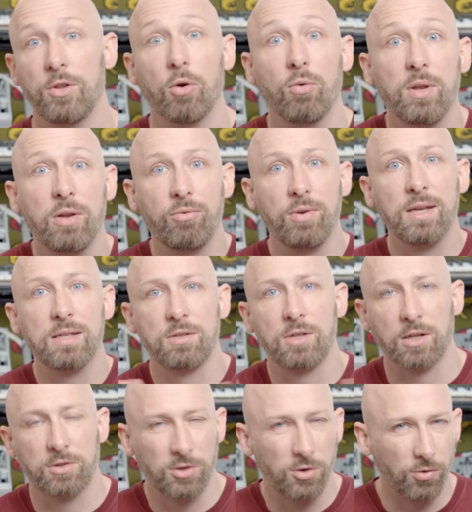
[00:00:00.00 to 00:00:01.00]
only reason
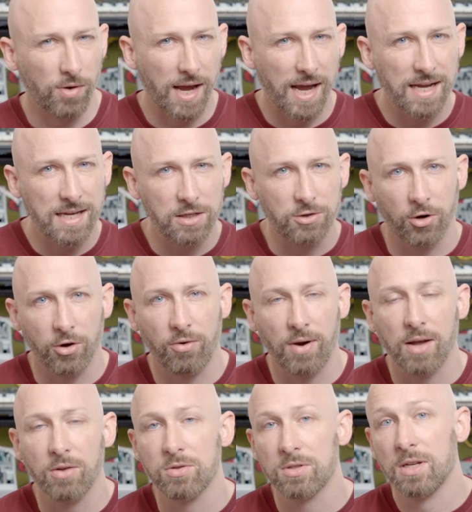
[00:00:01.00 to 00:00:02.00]
not to do any
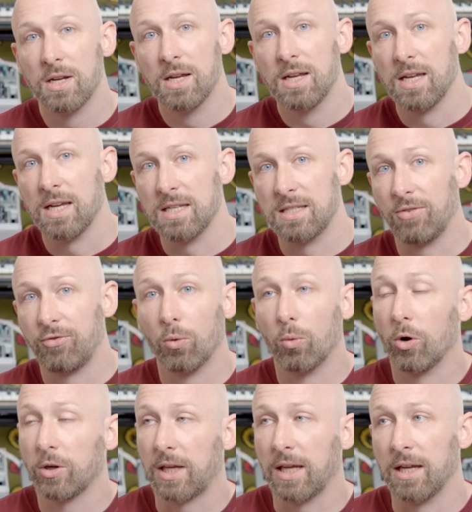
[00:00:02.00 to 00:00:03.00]
turnarounds is if you're
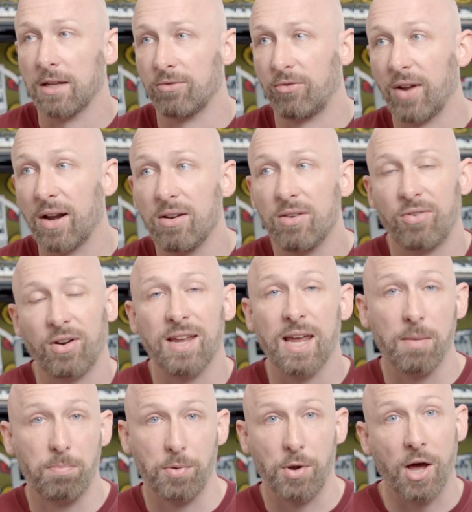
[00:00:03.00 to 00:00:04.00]
working in very, very
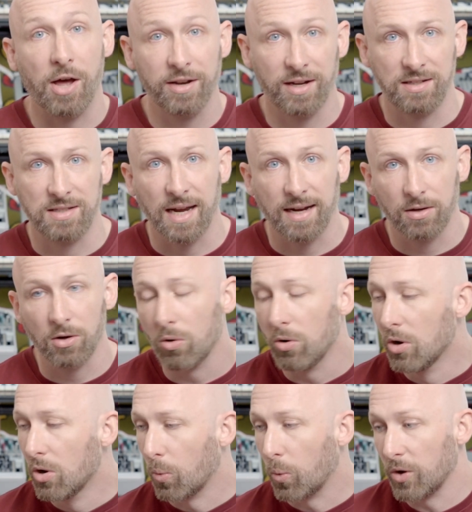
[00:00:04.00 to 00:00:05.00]
hypnotic
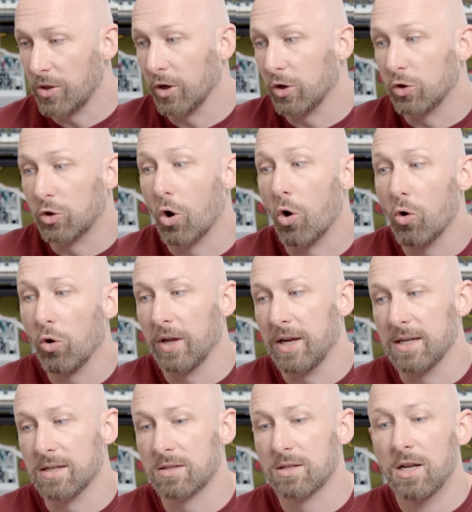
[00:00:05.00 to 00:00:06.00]
techno, where the goal
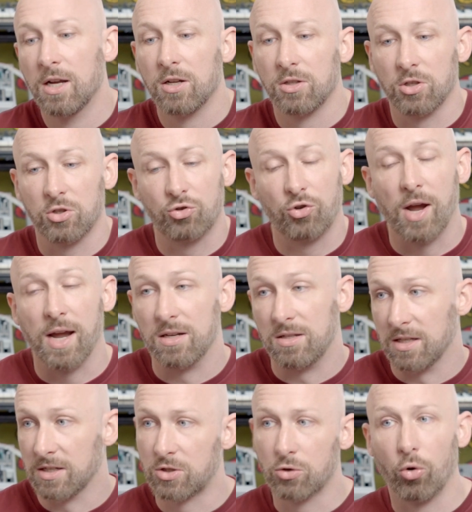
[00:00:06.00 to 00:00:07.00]
is to try
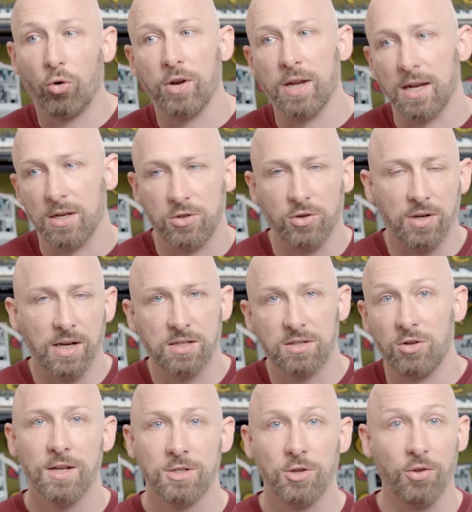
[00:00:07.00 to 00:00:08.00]
and disorient your
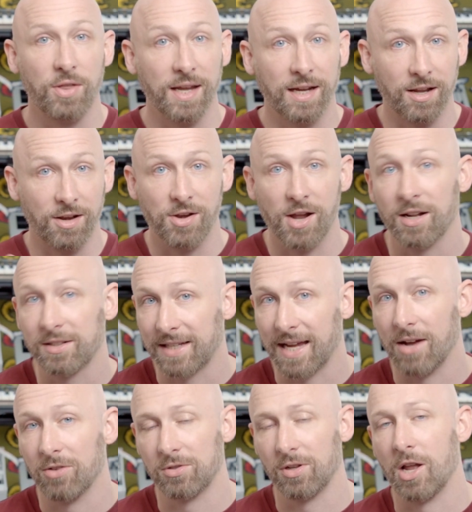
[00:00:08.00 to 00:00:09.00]
listener so they cannot
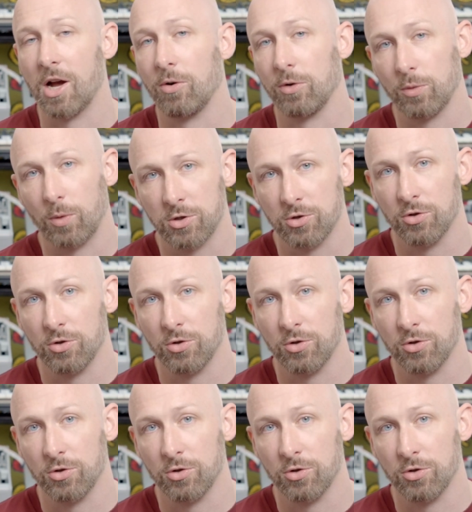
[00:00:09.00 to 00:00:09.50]
count along with what you're